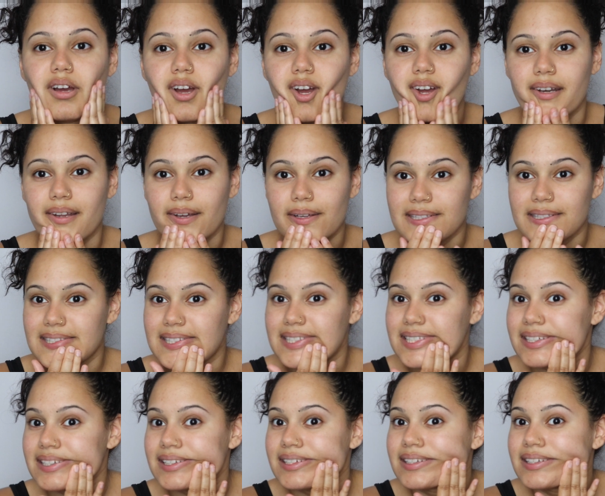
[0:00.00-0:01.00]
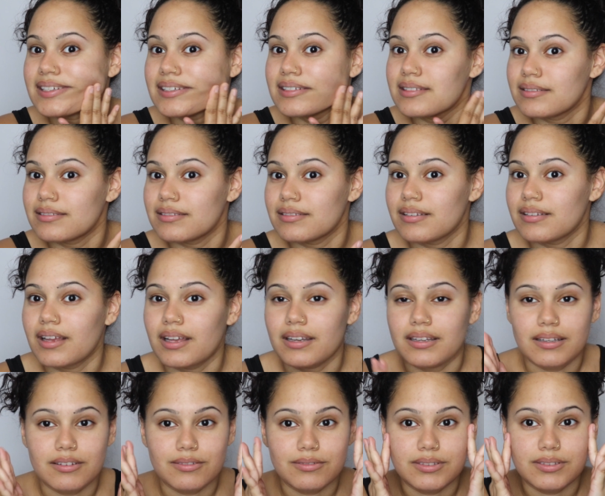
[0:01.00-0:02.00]
I don't see
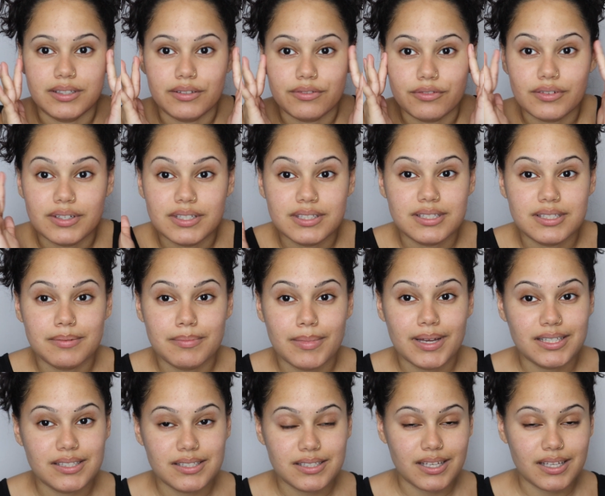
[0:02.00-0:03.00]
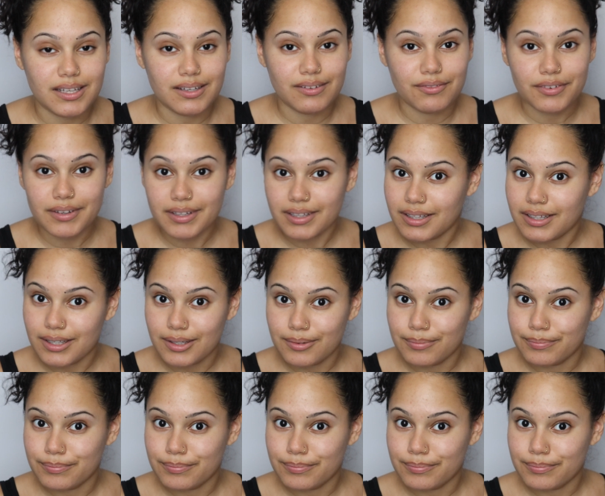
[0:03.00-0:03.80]
any difference in my skin really.